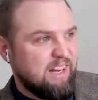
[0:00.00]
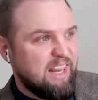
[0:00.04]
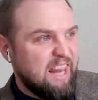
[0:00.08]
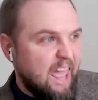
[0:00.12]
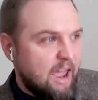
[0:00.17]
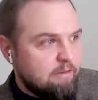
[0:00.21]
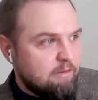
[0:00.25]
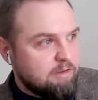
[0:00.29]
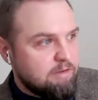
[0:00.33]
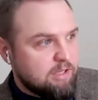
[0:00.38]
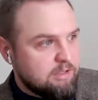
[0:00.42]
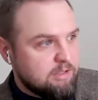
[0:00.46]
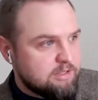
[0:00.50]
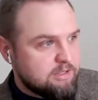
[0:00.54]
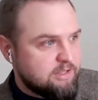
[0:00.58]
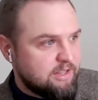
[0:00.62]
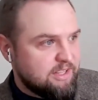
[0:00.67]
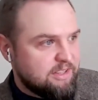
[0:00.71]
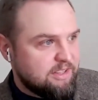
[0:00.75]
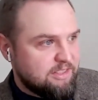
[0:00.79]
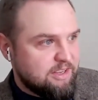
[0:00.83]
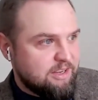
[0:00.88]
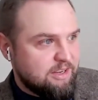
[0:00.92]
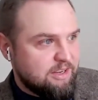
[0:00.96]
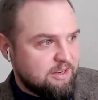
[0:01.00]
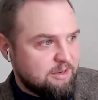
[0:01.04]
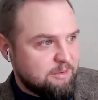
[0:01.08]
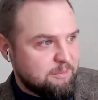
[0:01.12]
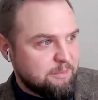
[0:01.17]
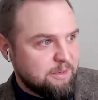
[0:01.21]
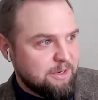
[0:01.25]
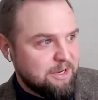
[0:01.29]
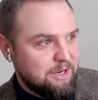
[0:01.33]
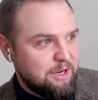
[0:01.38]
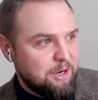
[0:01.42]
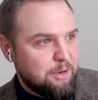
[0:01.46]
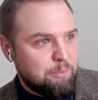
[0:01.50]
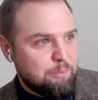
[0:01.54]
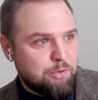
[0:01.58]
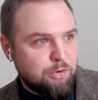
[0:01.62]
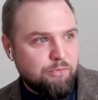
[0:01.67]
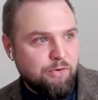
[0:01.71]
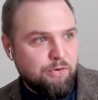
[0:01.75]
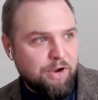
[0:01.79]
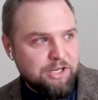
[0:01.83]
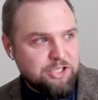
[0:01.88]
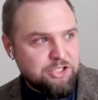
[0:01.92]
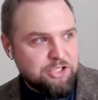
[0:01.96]
the
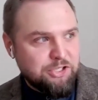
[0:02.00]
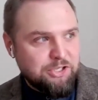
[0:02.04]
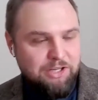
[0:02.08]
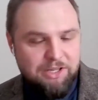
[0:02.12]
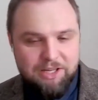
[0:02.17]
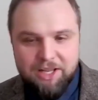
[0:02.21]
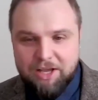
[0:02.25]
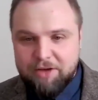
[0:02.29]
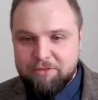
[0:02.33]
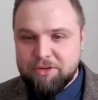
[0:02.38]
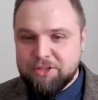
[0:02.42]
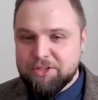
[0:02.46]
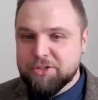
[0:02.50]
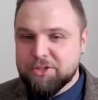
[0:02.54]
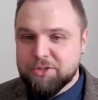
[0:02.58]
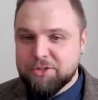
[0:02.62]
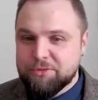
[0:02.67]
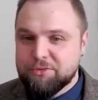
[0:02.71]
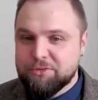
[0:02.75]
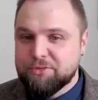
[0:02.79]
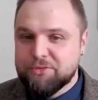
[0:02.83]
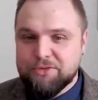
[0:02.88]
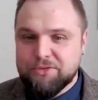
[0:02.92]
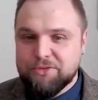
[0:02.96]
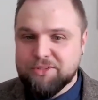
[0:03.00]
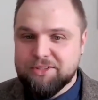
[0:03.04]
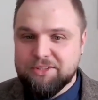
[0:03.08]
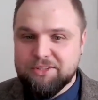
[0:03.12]
professional levels of